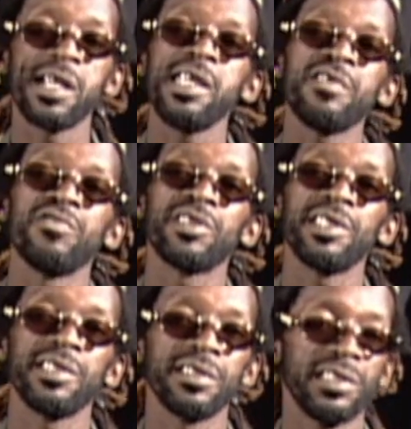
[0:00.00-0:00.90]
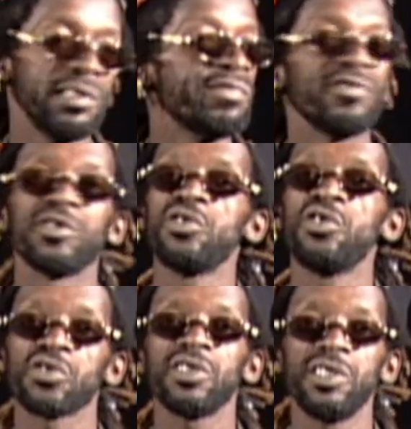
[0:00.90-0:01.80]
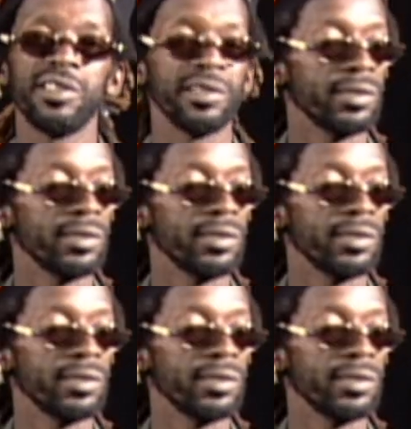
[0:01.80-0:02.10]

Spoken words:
Everything, even for nothing.